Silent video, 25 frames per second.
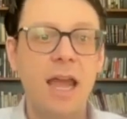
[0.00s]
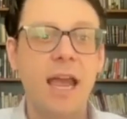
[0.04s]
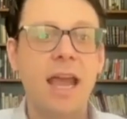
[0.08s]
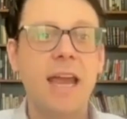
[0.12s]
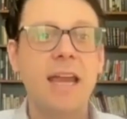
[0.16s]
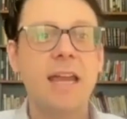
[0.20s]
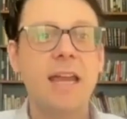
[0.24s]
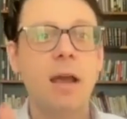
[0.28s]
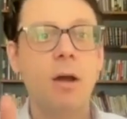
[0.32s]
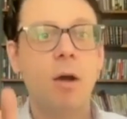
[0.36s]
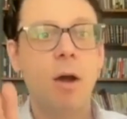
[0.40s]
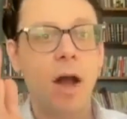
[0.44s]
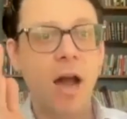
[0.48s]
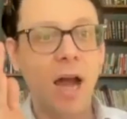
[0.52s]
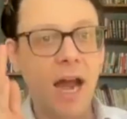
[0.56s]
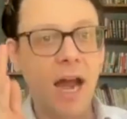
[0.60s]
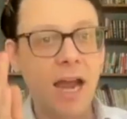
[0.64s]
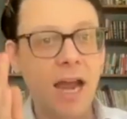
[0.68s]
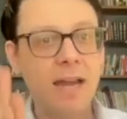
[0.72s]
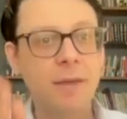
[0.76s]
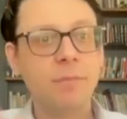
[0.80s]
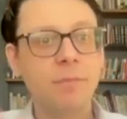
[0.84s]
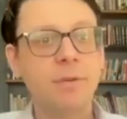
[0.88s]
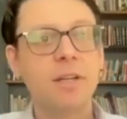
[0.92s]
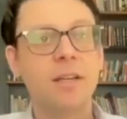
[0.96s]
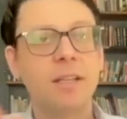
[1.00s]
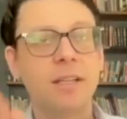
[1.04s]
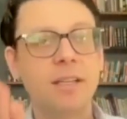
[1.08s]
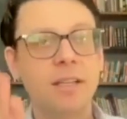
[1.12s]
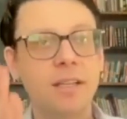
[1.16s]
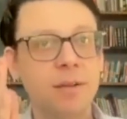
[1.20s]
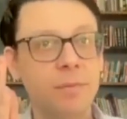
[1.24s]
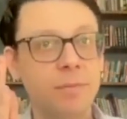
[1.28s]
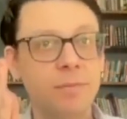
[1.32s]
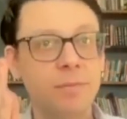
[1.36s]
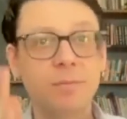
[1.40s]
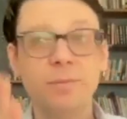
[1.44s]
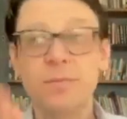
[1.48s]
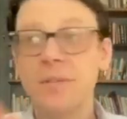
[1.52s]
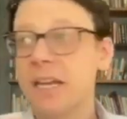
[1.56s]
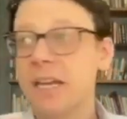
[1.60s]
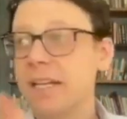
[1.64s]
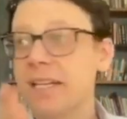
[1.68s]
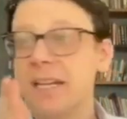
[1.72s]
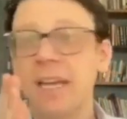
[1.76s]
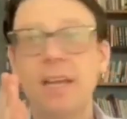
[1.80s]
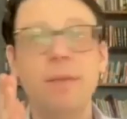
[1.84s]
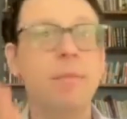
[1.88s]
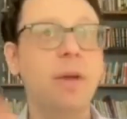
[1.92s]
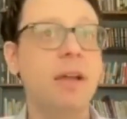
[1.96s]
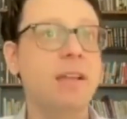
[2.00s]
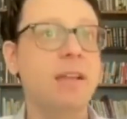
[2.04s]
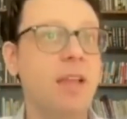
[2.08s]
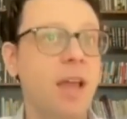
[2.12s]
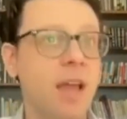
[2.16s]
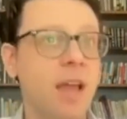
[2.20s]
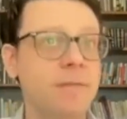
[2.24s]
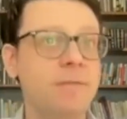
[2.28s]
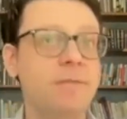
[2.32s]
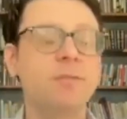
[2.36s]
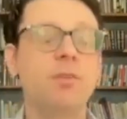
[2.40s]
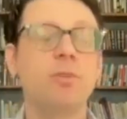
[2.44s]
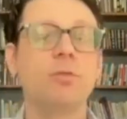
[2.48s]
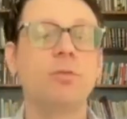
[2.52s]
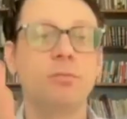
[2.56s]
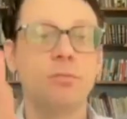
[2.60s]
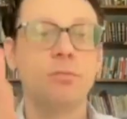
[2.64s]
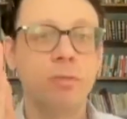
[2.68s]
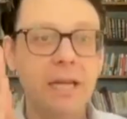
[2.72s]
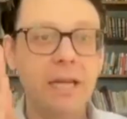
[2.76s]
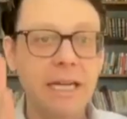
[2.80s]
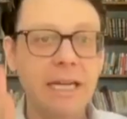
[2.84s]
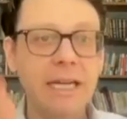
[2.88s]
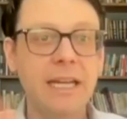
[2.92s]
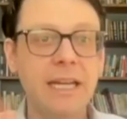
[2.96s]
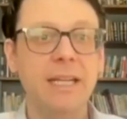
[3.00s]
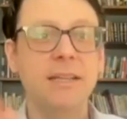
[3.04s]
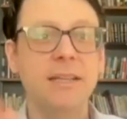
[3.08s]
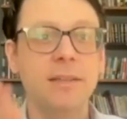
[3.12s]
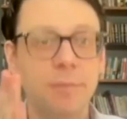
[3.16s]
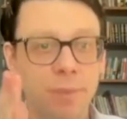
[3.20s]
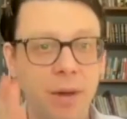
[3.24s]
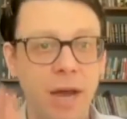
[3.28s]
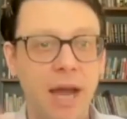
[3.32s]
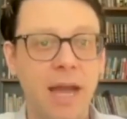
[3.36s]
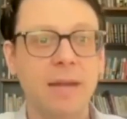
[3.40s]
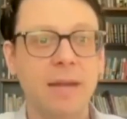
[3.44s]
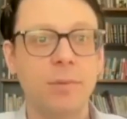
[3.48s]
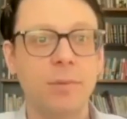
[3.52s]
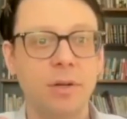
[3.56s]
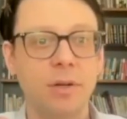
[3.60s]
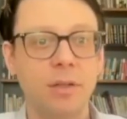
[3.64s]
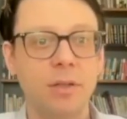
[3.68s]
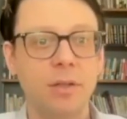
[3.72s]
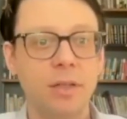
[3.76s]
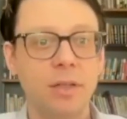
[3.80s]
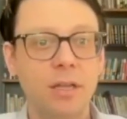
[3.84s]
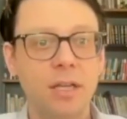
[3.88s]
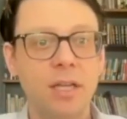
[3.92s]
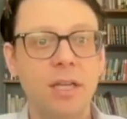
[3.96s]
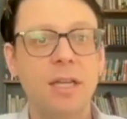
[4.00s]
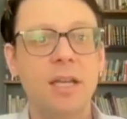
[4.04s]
And now I'm going to dedicate my life to reading the Bible